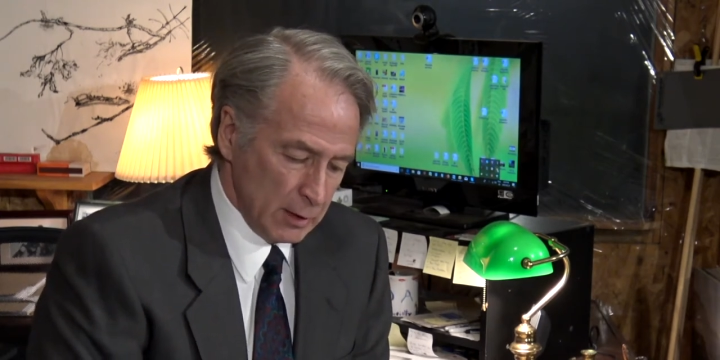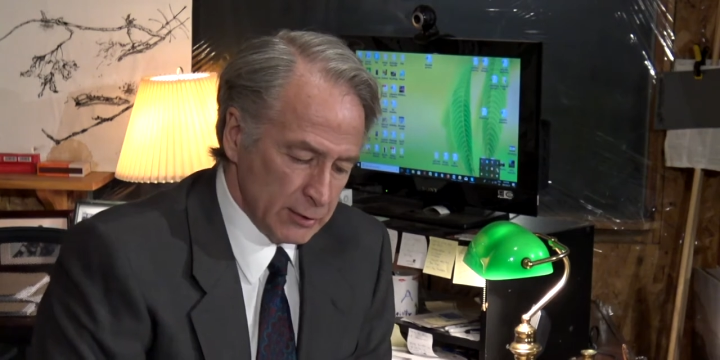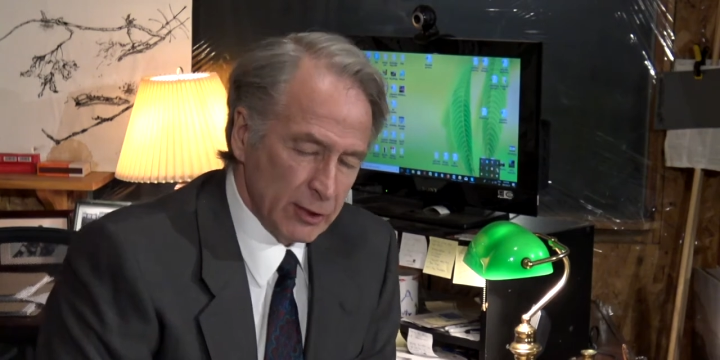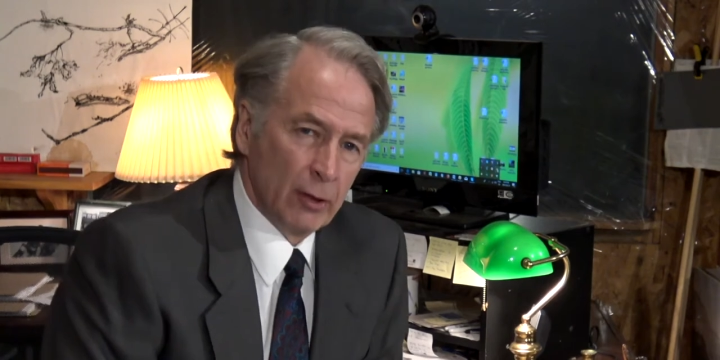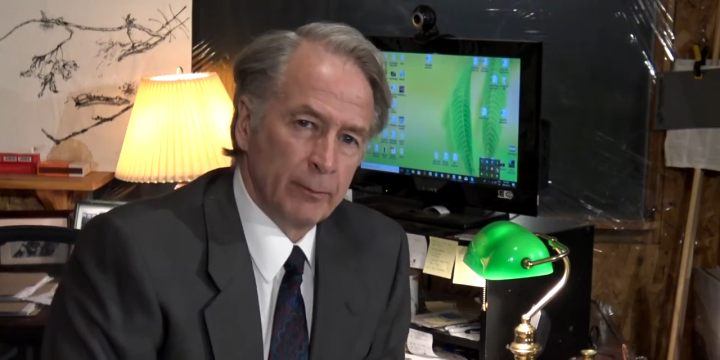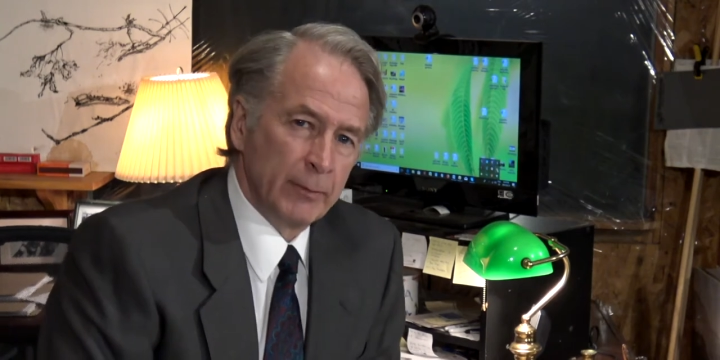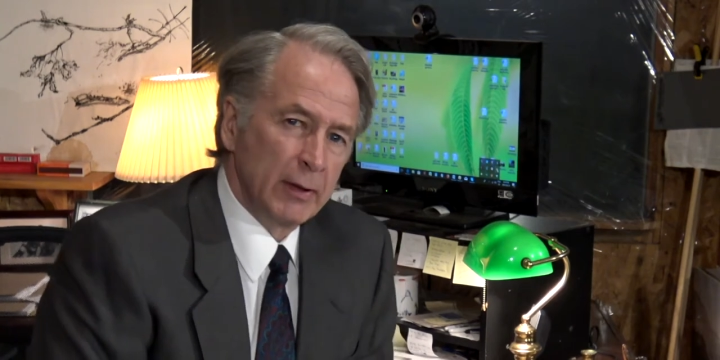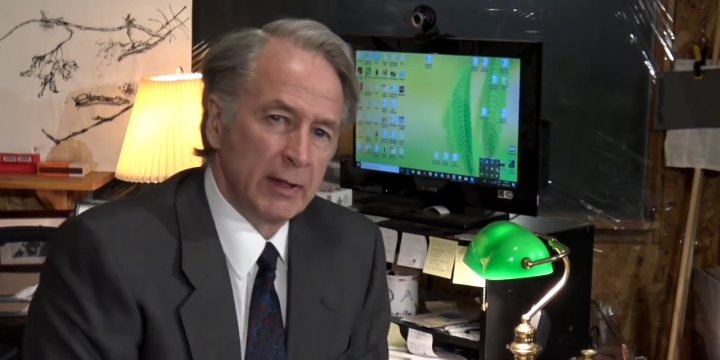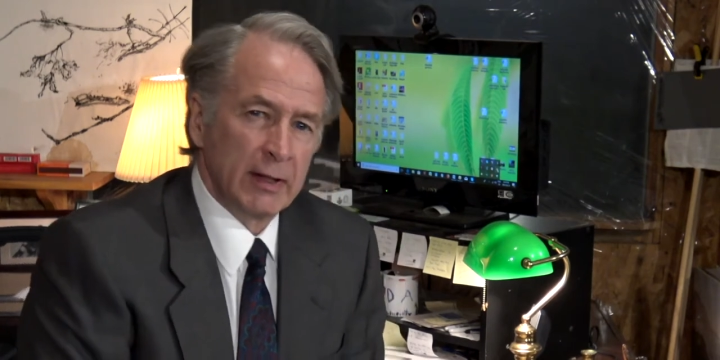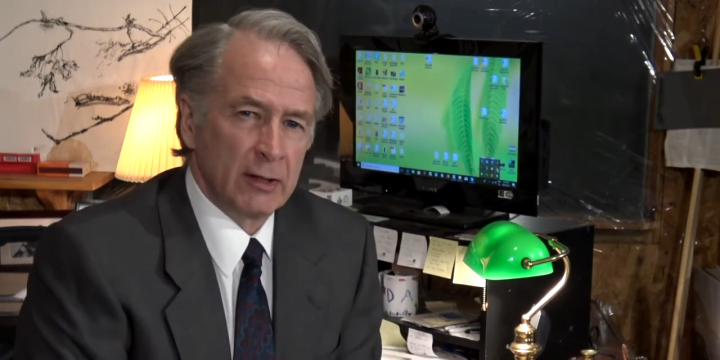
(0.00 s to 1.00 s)
So
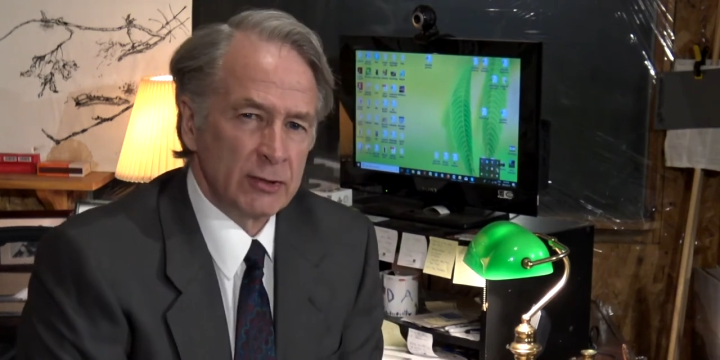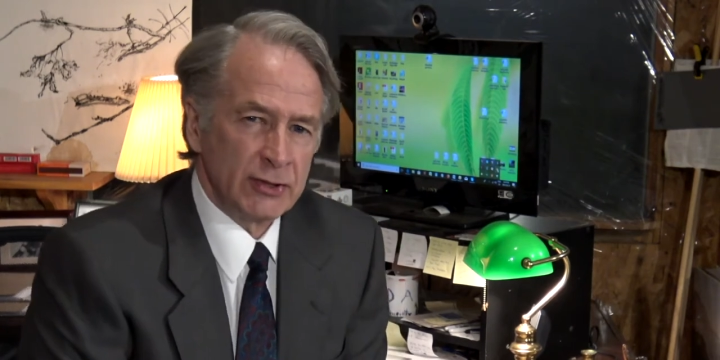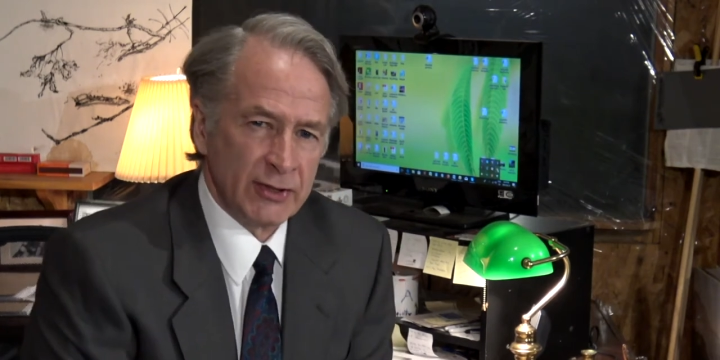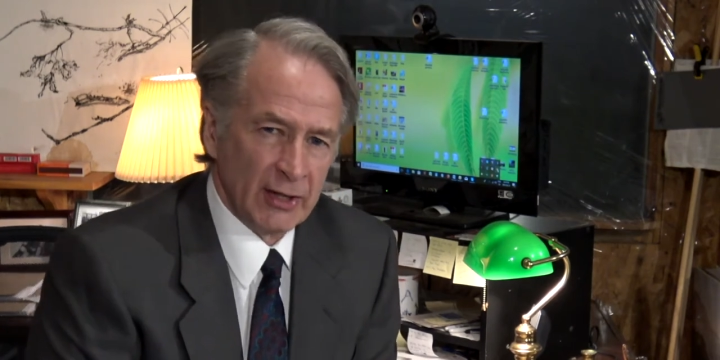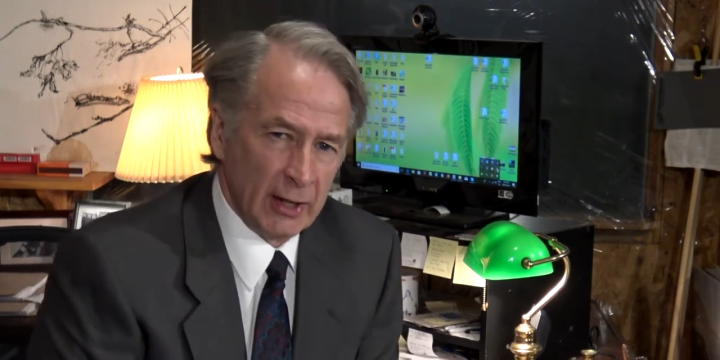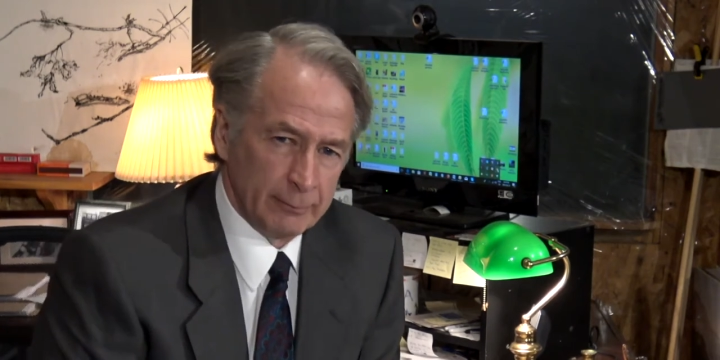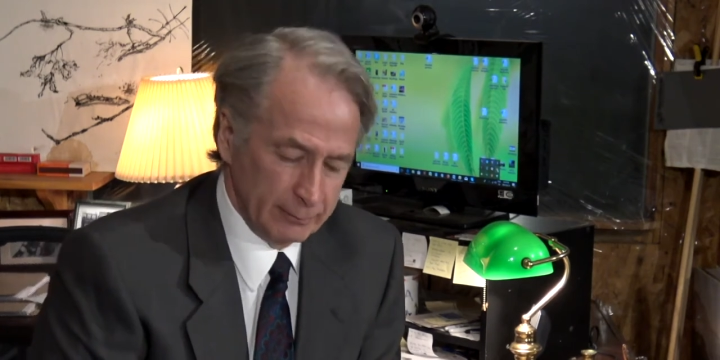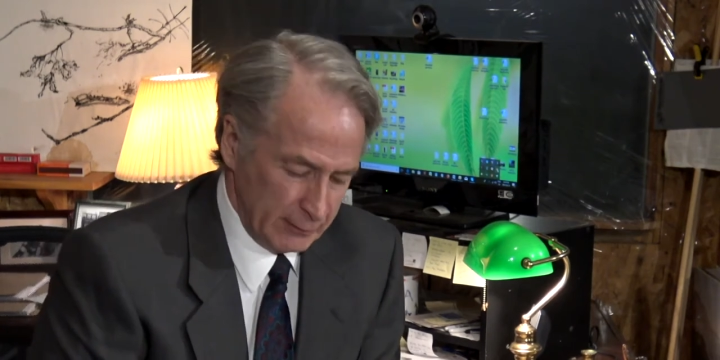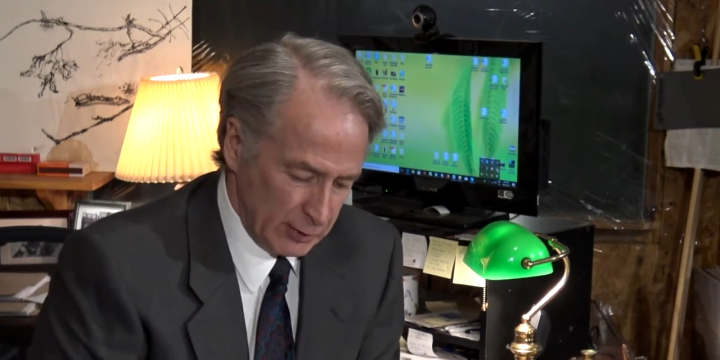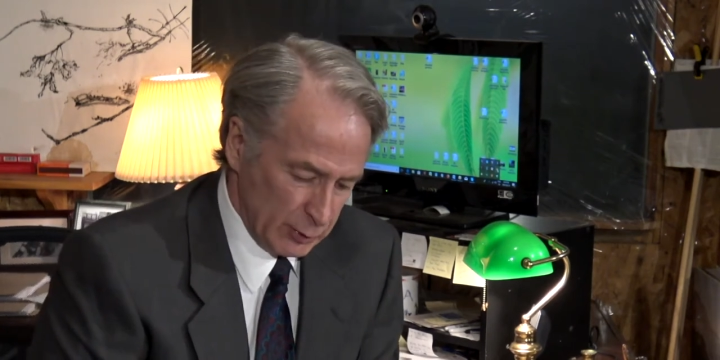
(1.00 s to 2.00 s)
here's a thought
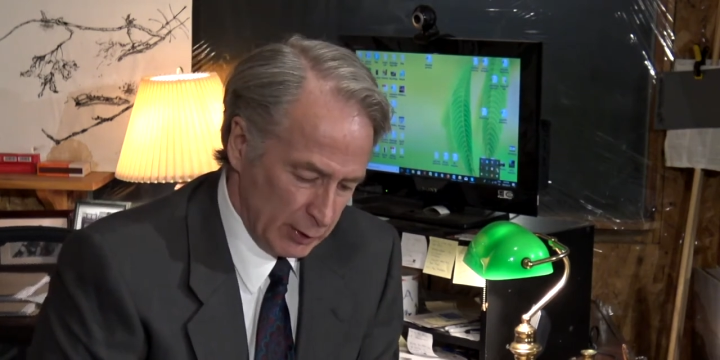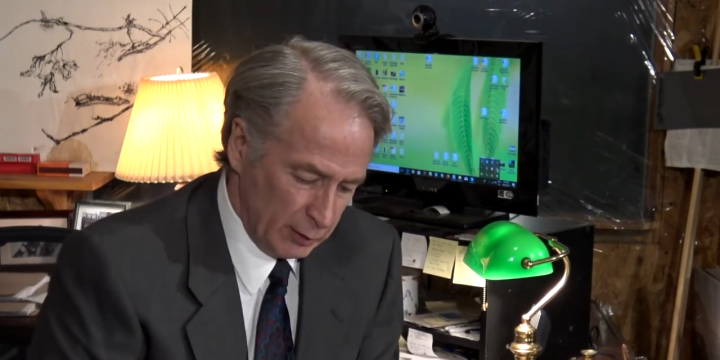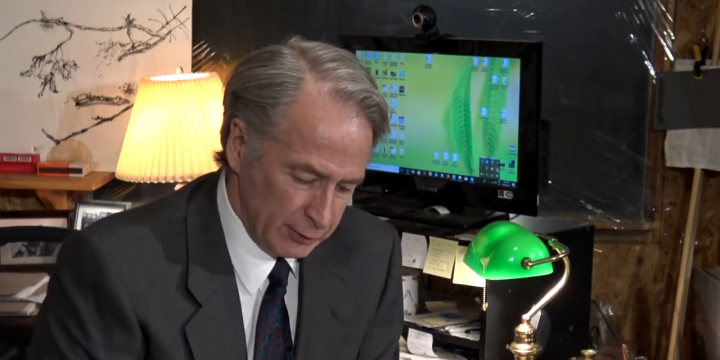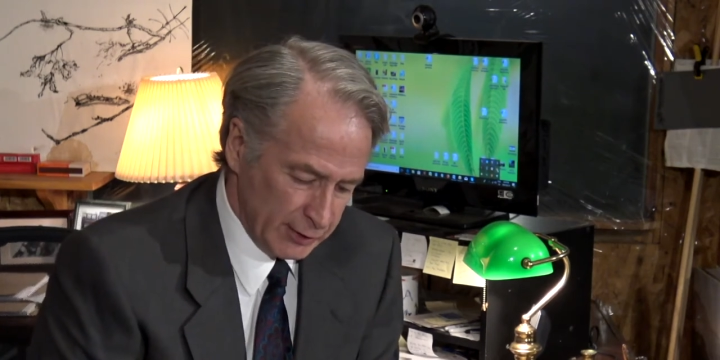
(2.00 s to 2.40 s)
as we go